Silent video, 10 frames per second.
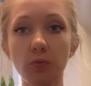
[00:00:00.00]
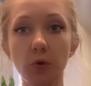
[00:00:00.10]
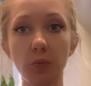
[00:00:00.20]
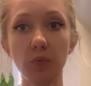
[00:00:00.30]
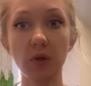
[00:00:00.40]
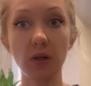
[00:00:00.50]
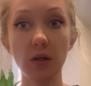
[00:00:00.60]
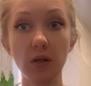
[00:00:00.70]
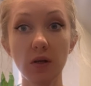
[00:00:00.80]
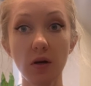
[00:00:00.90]
will
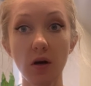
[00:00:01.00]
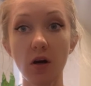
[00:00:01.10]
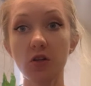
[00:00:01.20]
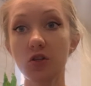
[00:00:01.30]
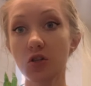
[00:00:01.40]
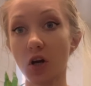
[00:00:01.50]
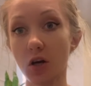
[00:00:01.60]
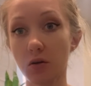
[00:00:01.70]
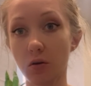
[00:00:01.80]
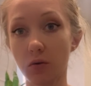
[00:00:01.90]
be a
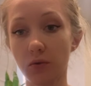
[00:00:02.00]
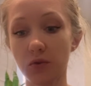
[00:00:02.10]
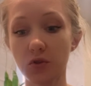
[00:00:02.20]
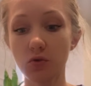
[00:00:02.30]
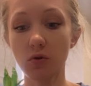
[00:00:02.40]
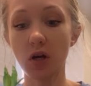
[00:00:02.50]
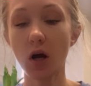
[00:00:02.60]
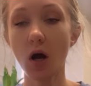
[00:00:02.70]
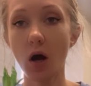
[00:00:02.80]
shadow of this tree.